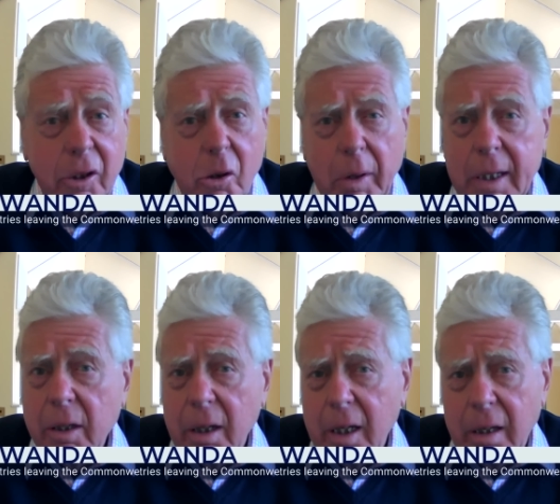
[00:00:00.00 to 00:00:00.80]
The Queen,
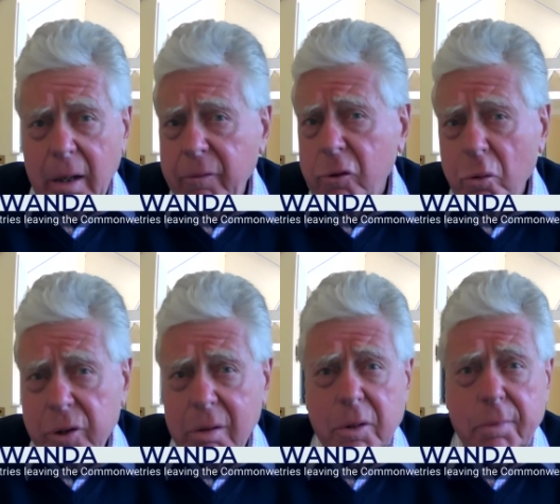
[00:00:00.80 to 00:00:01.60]
of
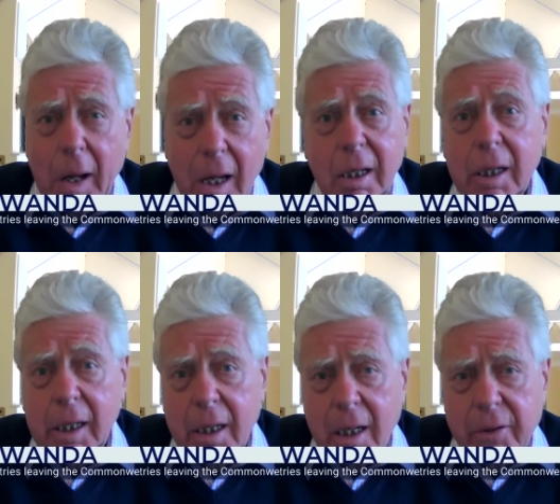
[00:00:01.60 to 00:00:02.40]
course, it was
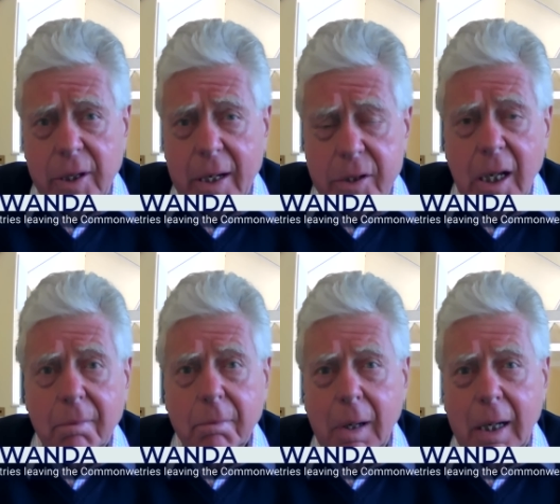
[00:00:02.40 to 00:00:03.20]
partly set
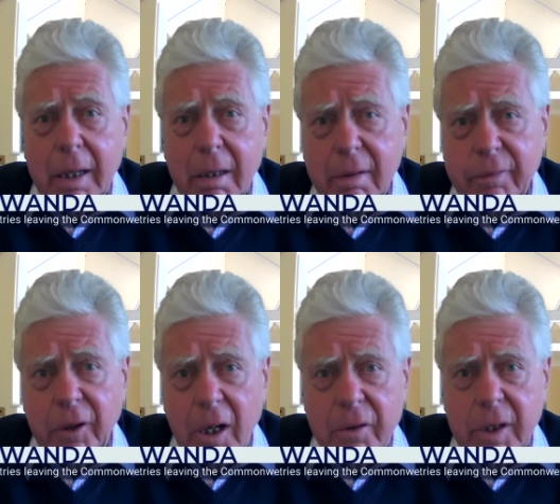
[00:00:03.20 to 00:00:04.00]
up by her
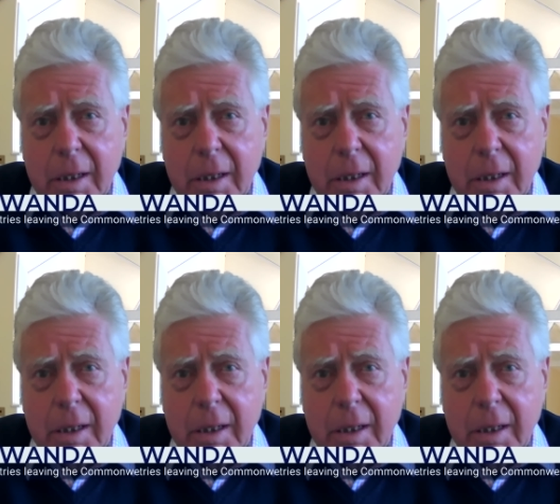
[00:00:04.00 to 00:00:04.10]
father.